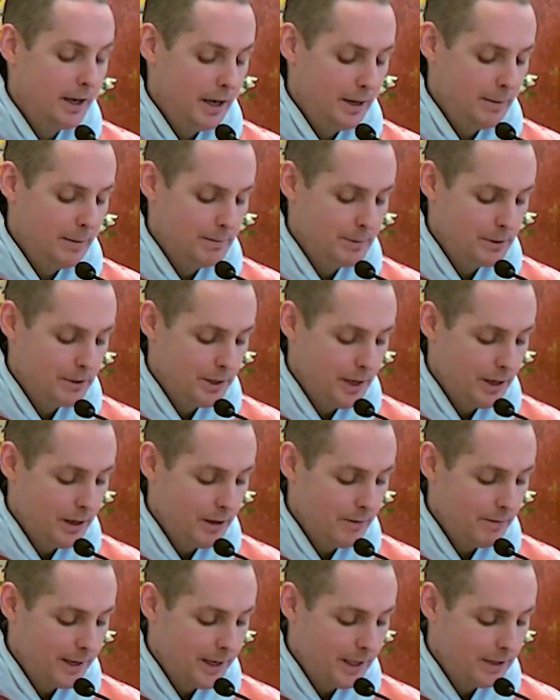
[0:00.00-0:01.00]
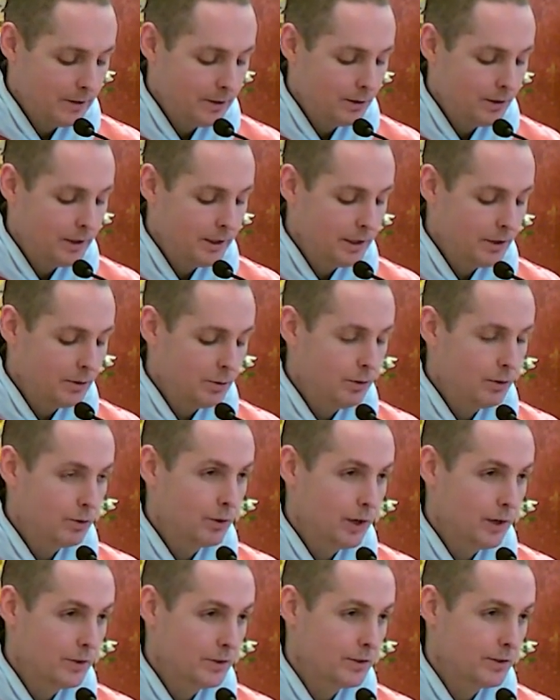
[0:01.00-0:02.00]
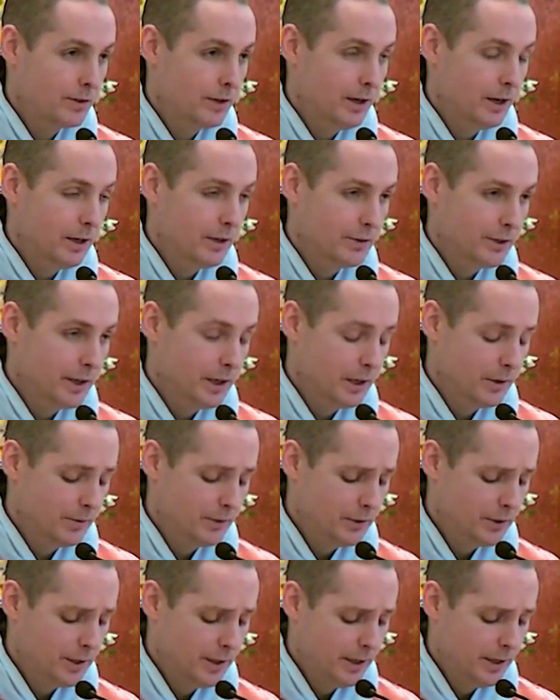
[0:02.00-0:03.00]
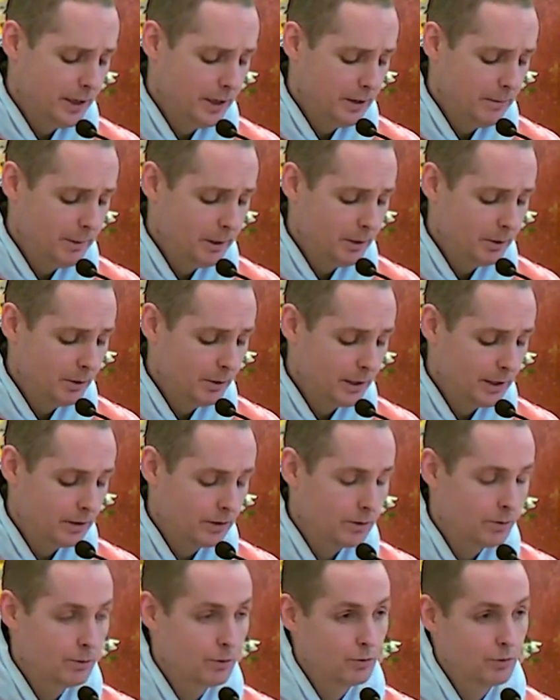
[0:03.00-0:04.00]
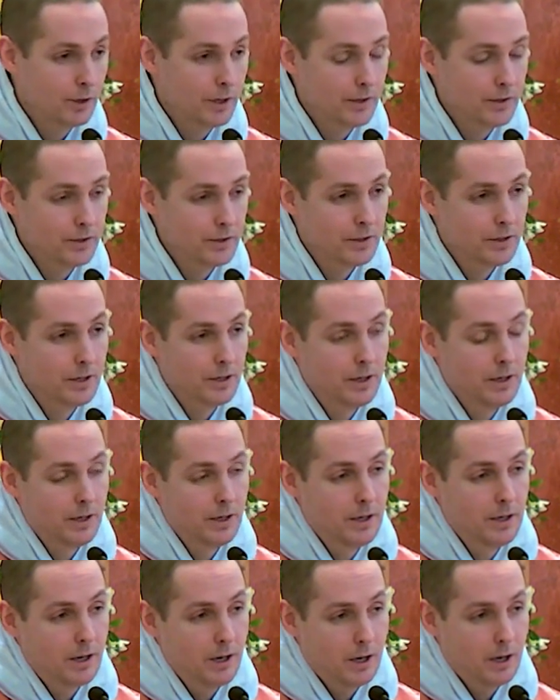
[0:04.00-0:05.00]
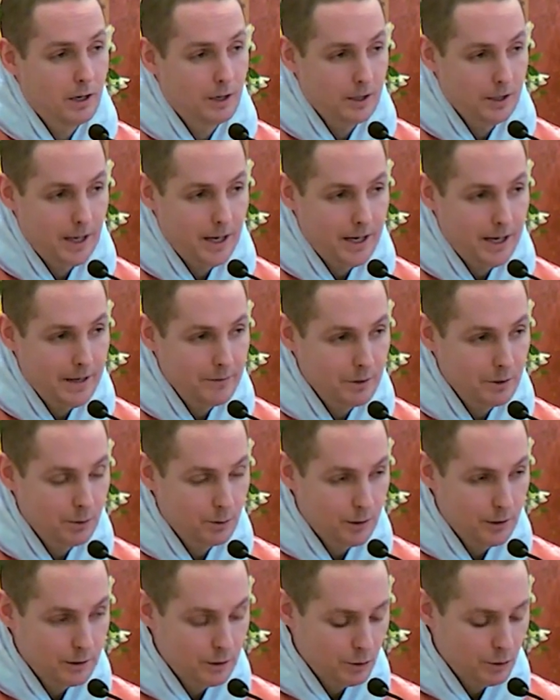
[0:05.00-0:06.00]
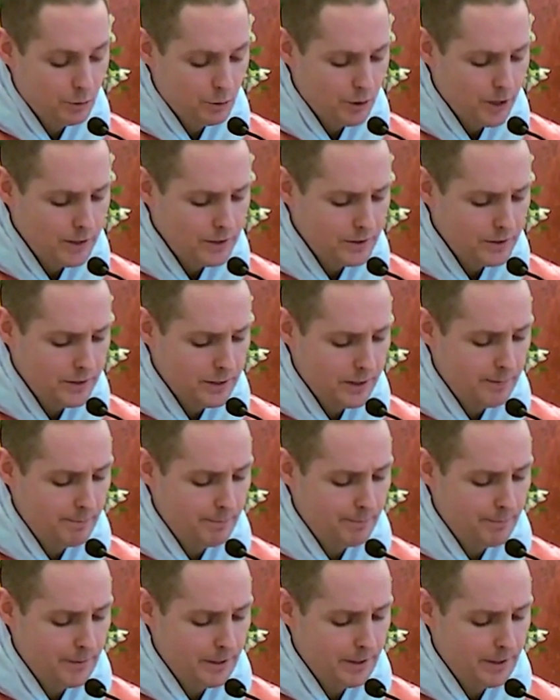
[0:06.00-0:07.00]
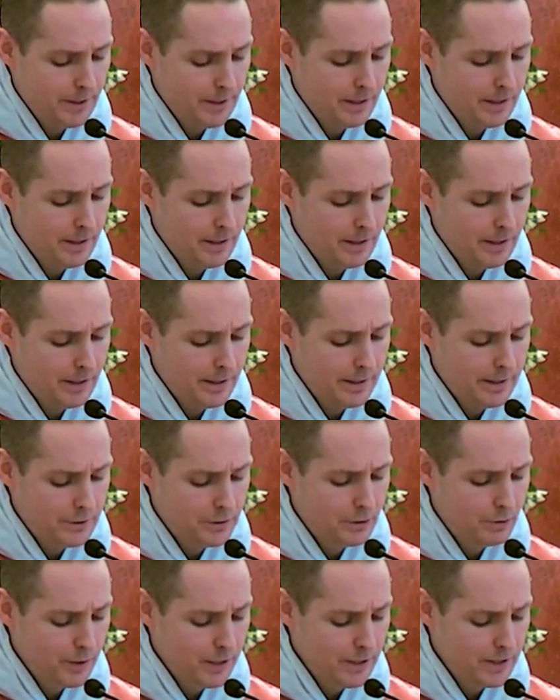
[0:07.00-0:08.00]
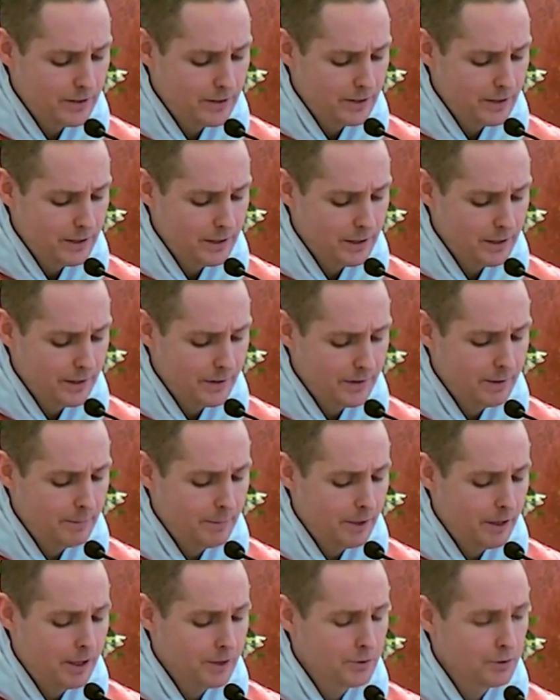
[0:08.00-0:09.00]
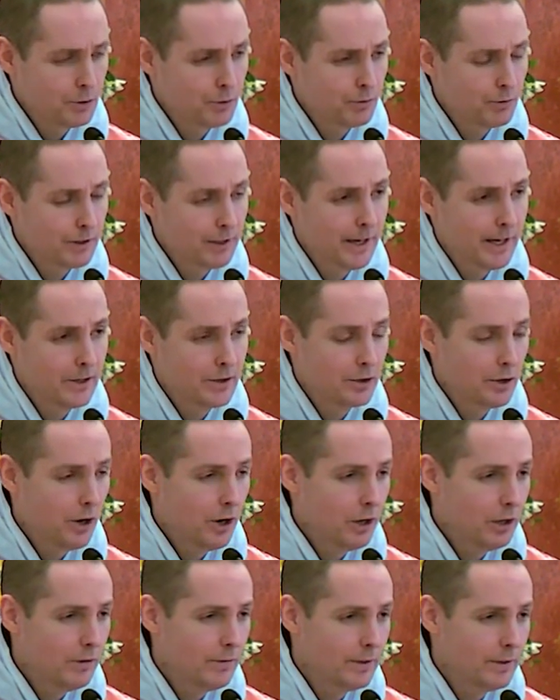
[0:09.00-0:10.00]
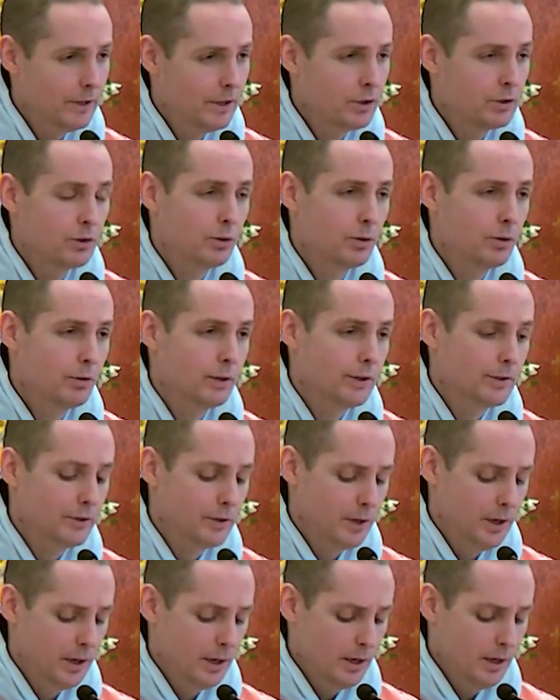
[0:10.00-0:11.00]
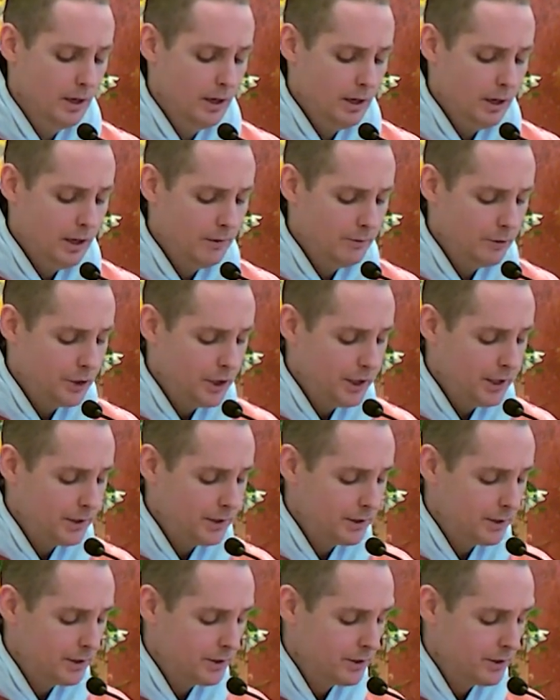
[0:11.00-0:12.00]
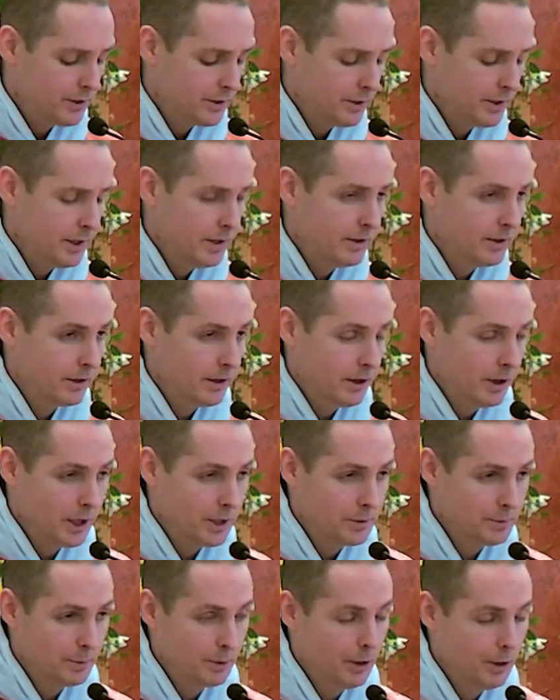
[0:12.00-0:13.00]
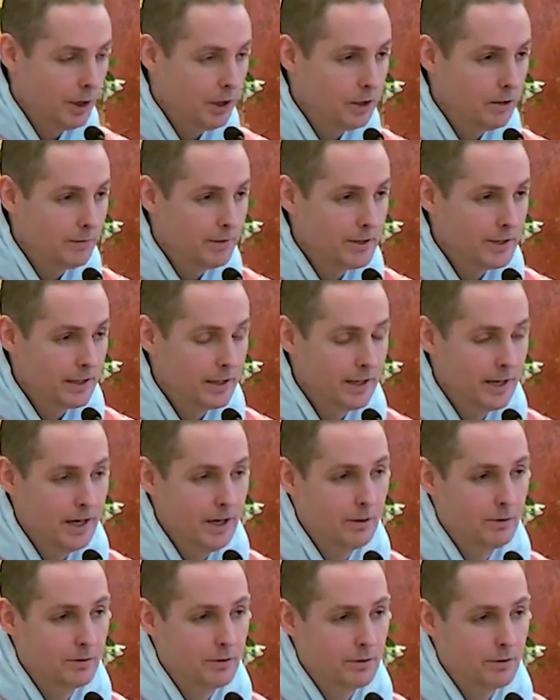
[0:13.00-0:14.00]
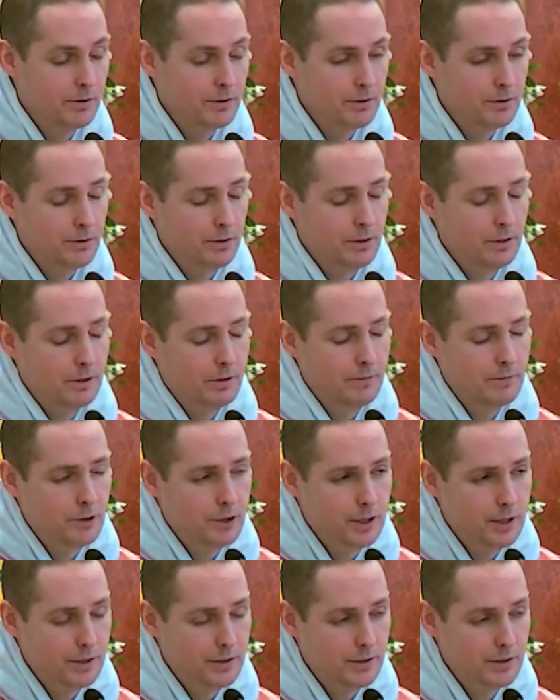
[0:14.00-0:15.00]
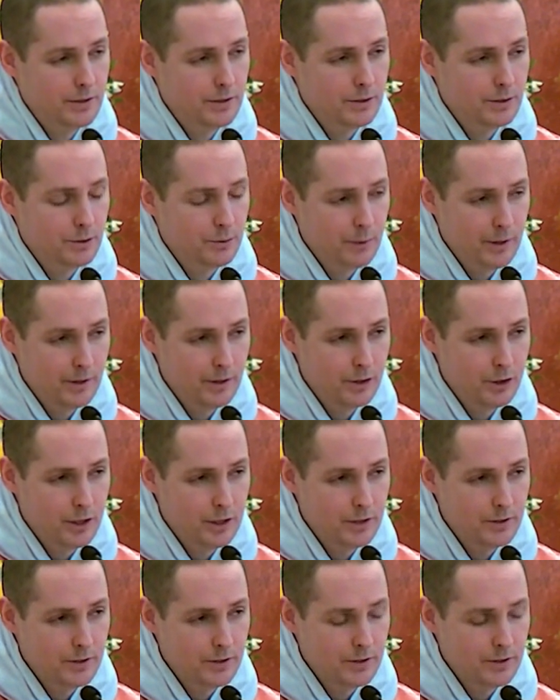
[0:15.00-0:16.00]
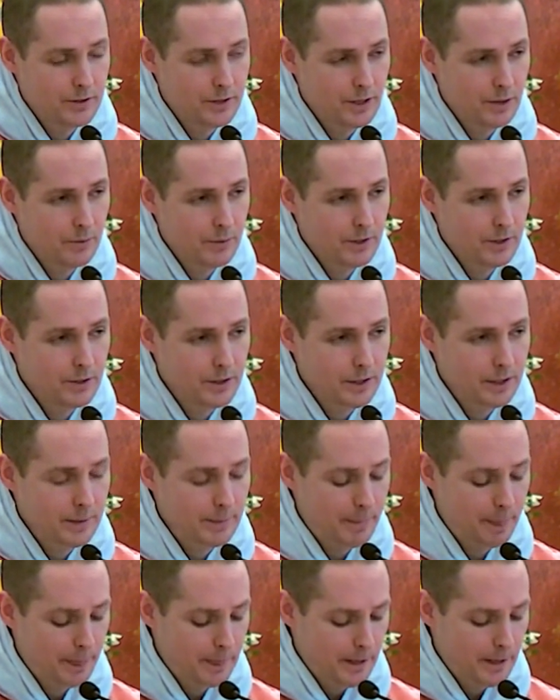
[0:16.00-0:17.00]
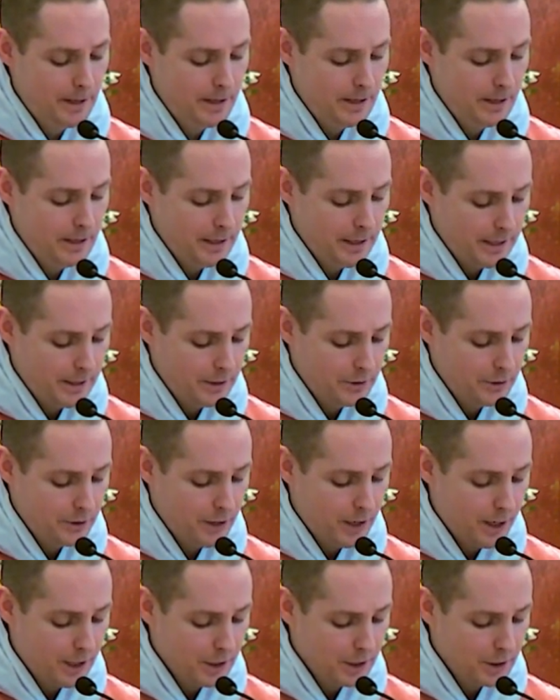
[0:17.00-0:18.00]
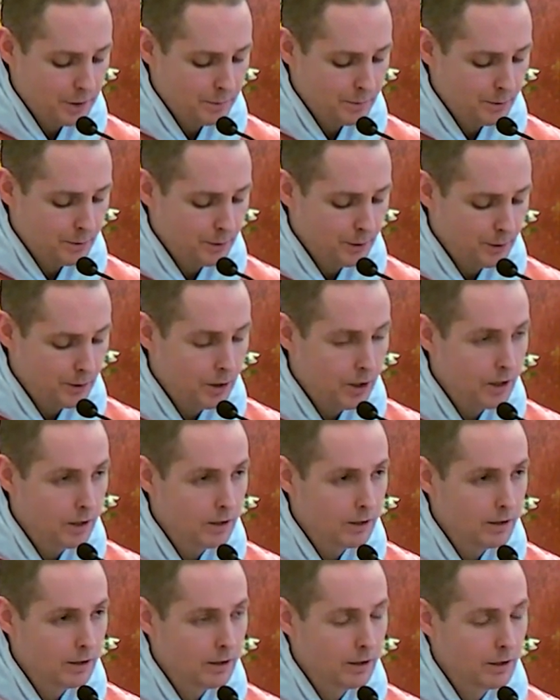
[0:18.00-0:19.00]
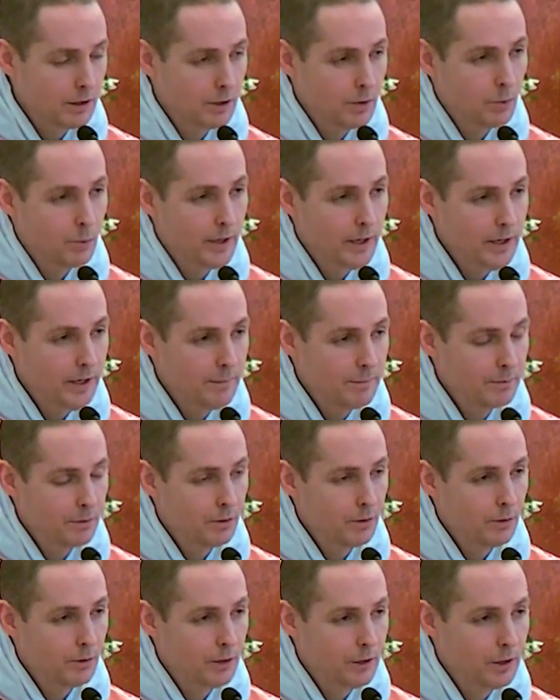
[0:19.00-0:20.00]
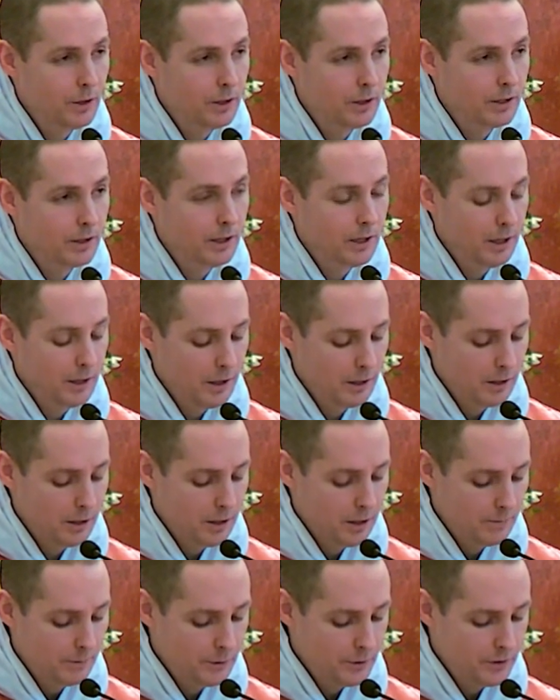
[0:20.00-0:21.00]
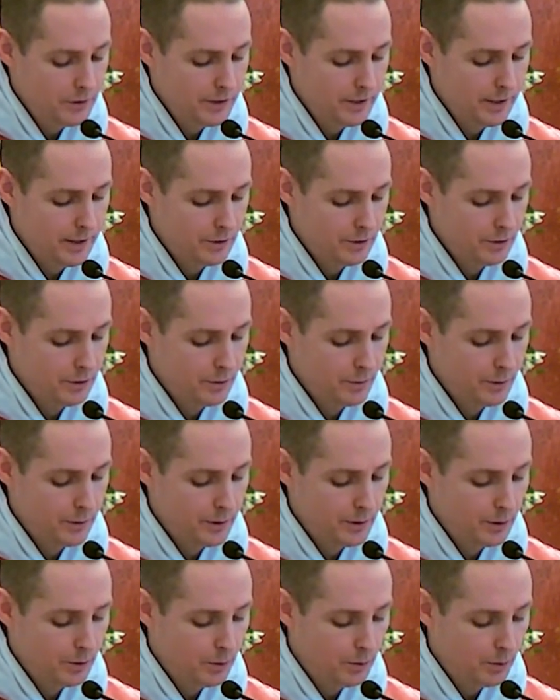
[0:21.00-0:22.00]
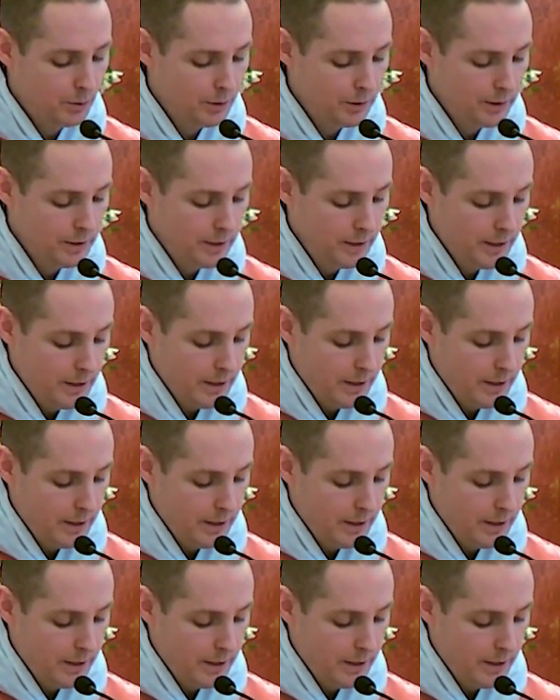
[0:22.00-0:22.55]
himself, and learning to entrust ourselves to him, and learning to entrust our lives, and learning to trust him is the reason that the Apostle relates all of these stories of Jesus in the gospel, all of these encounters of Jesus, with Jesus, that we see in his gospel. The longer we prolong our conversations with the Lord,